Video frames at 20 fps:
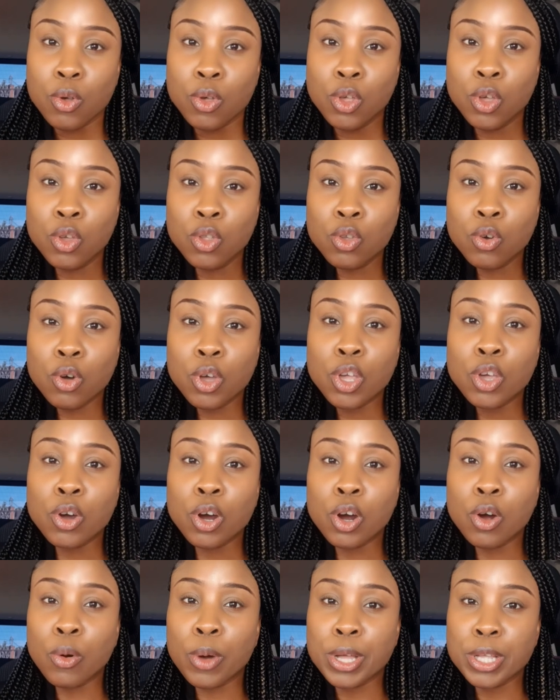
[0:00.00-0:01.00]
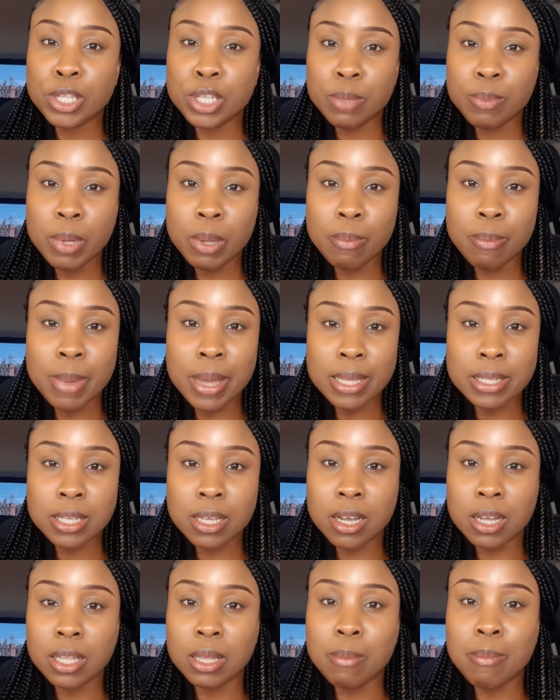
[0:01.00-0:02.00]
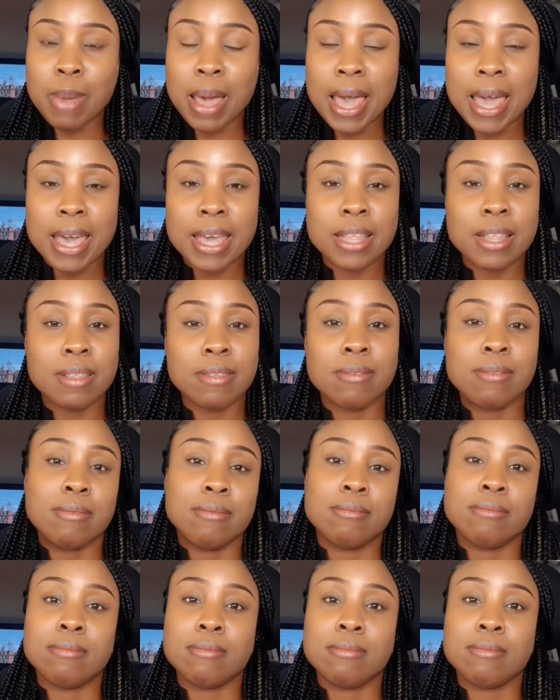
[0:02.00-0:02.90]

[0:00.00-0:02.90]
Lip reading: you know, you're going to be basically buying